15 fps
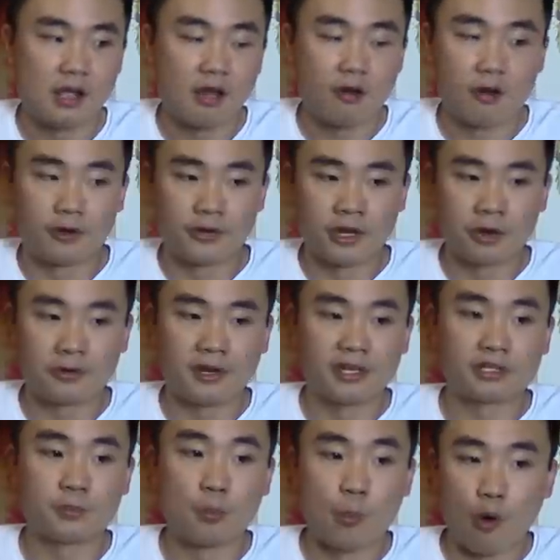although
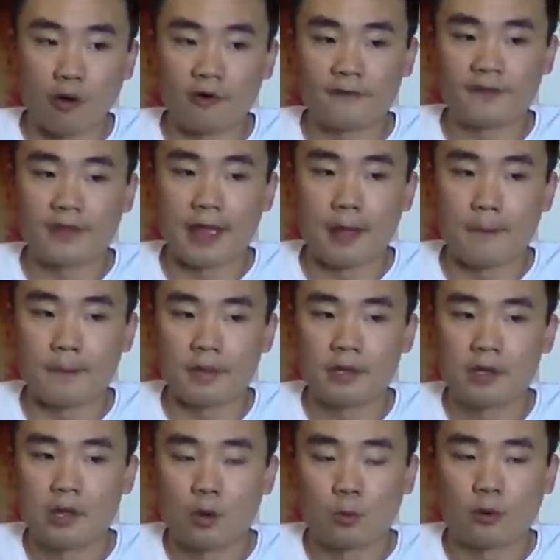there's more of them,
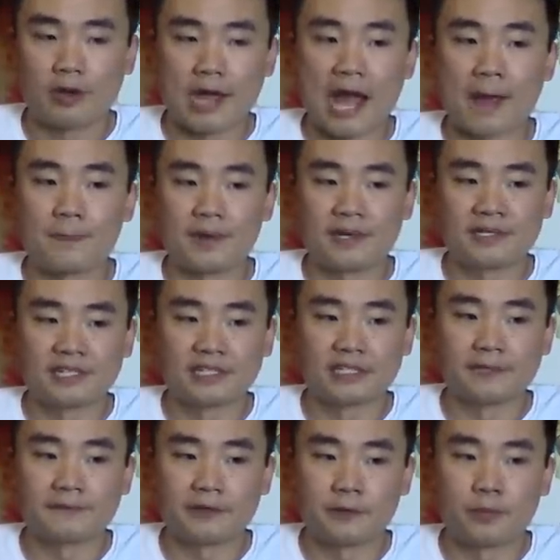what happens is
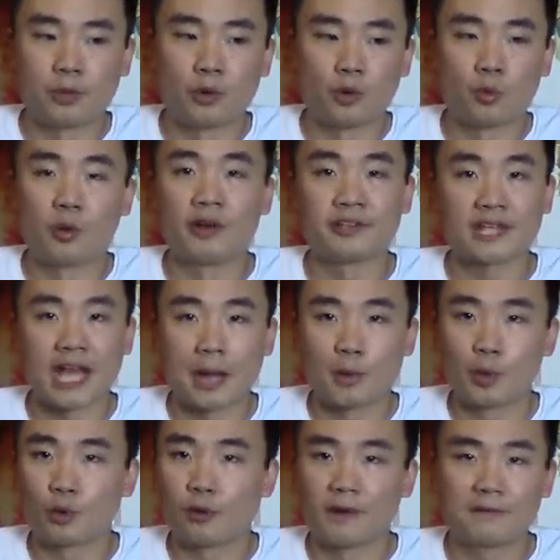if you pull one
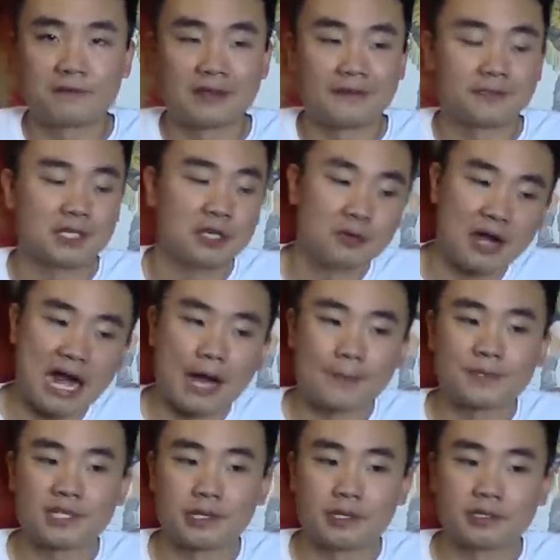Tamago, if you have two
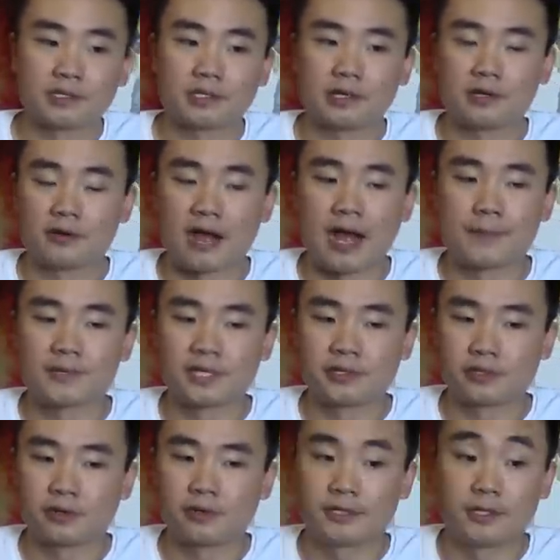options, your
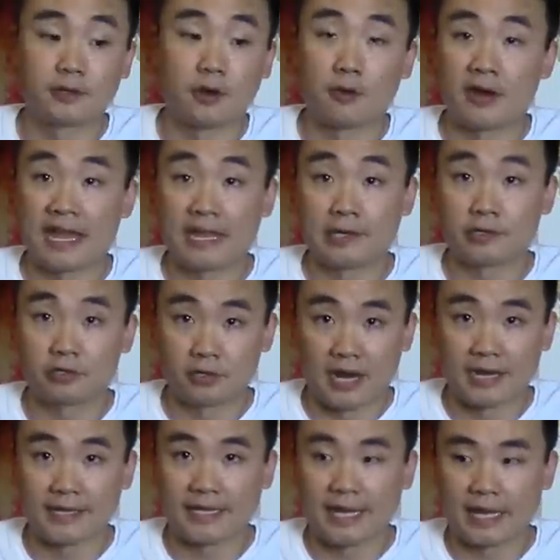options are to go ahead and
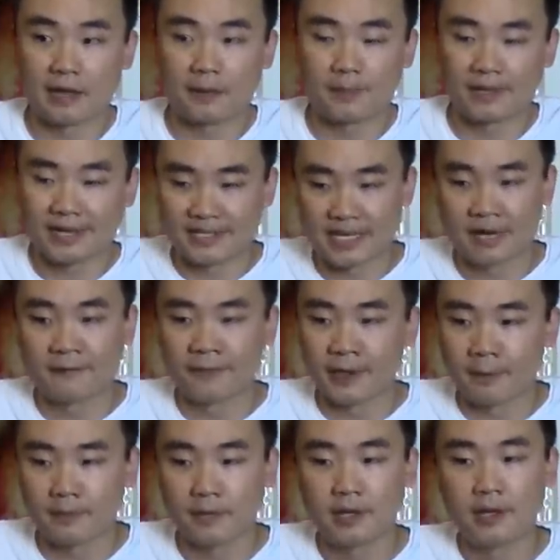try to get a place out of
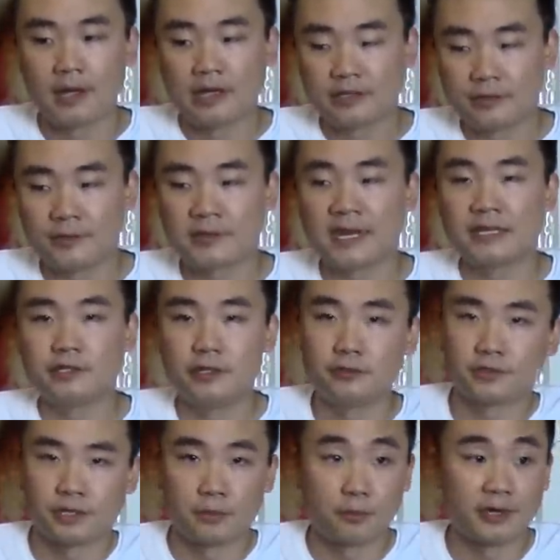them, so you can
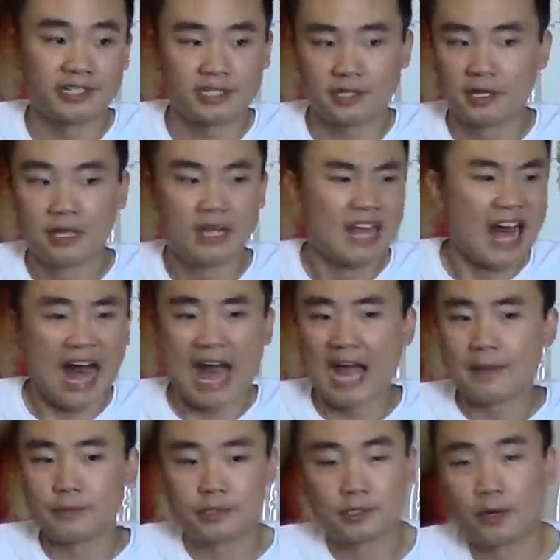use them, which
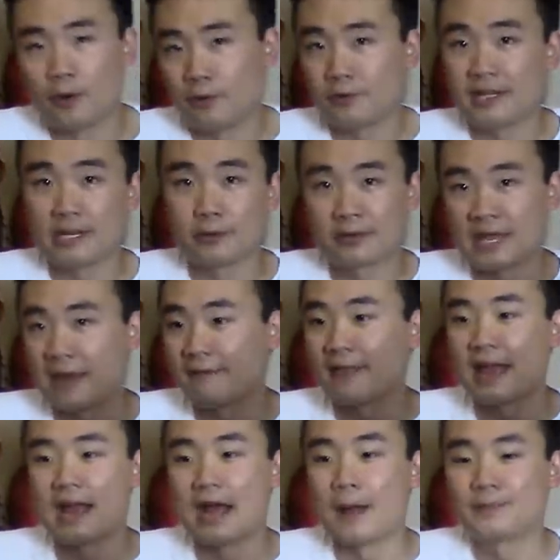I'm totally okay with
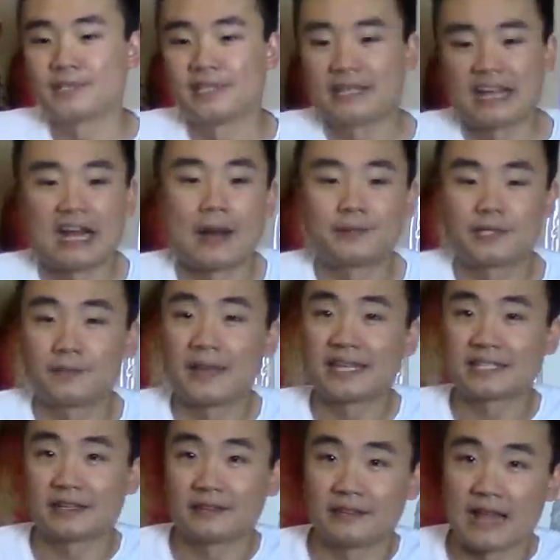that option. That option
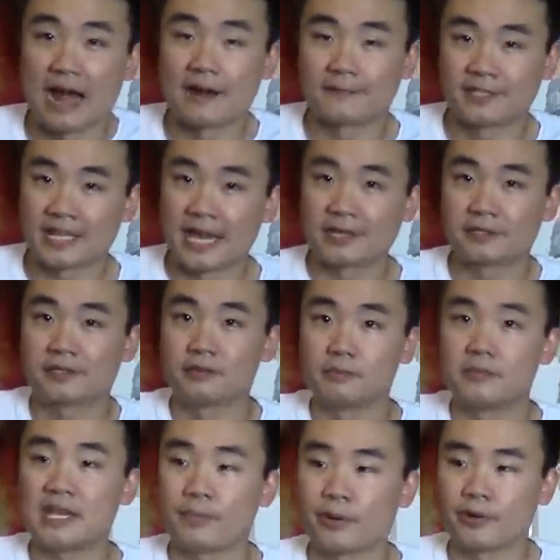makes a lot of sense to
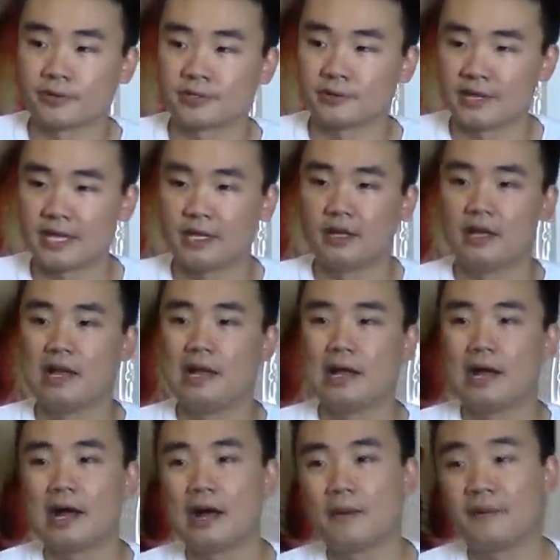me personally.
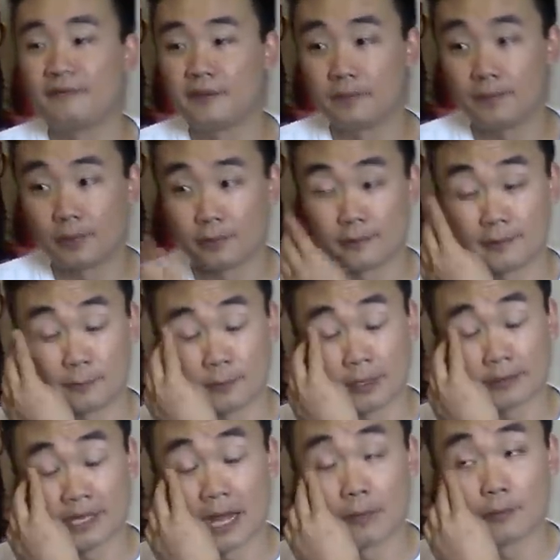Um, if you pulled
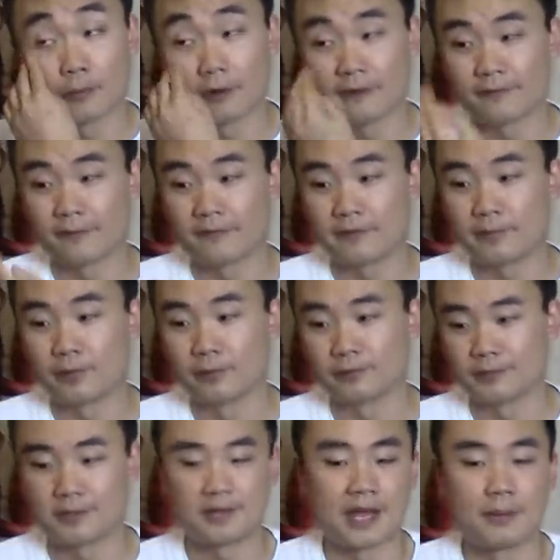a Tarmogoyf or if you pulled
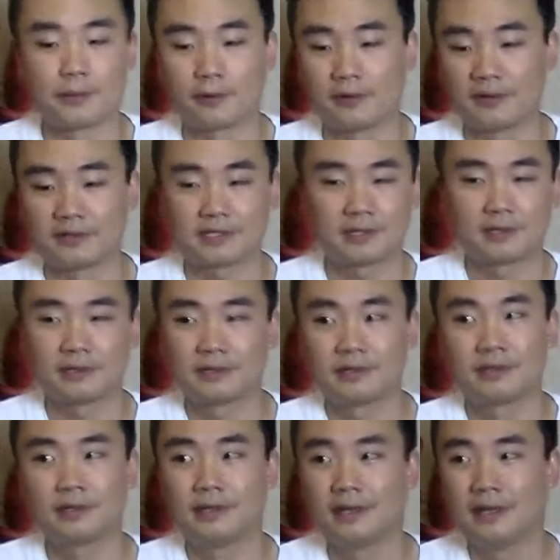two Tarmogoyfs,
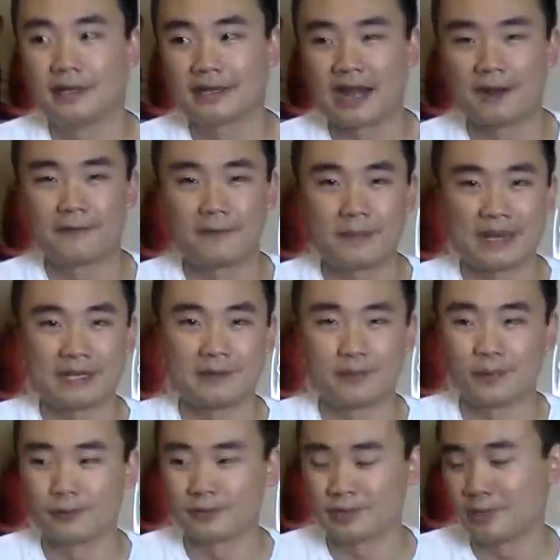God forbid you
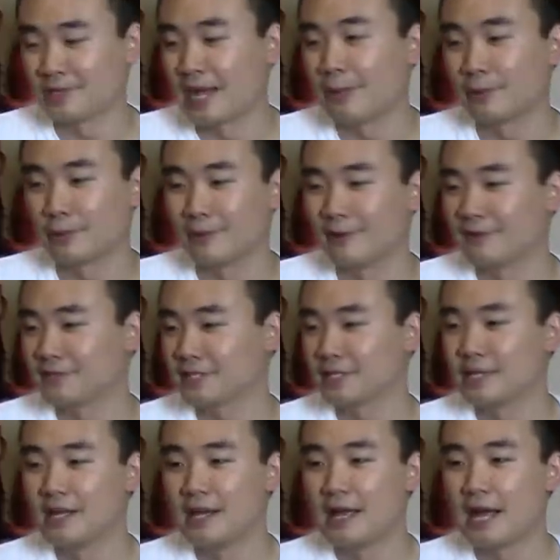pulled two Tarmogoyfs,
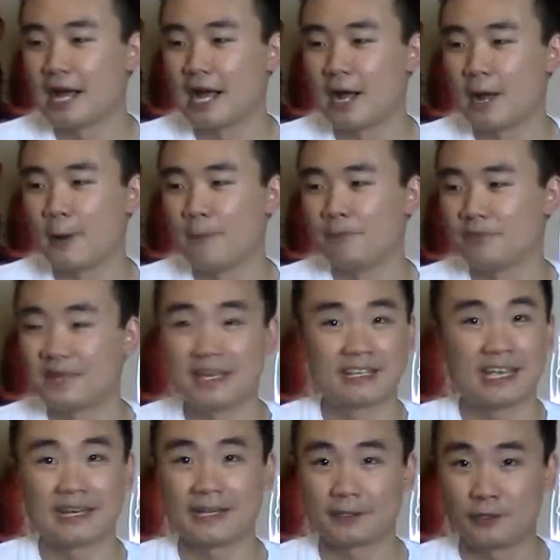um, then
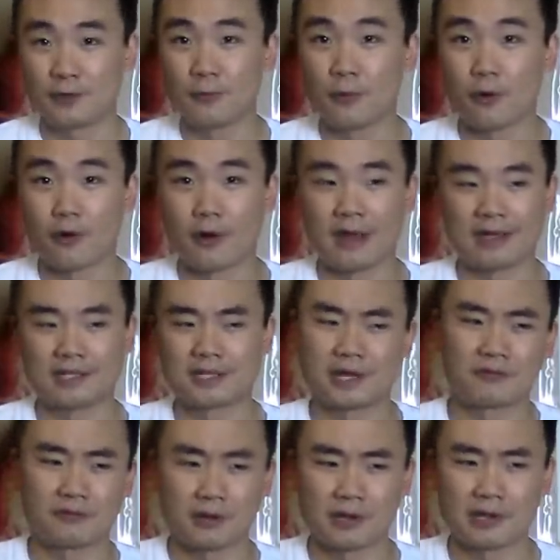getting two more is
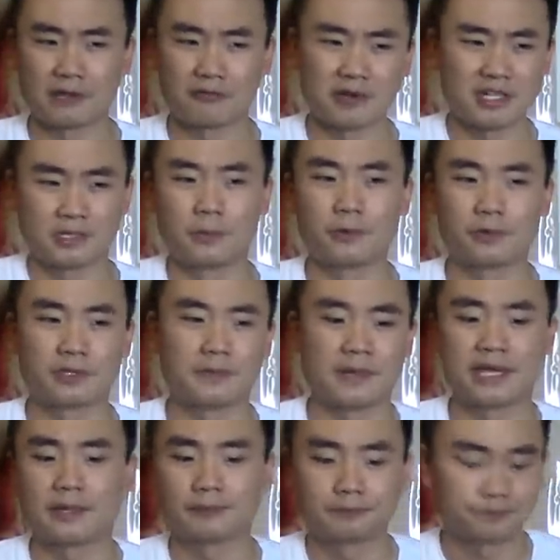like really reasonable to me.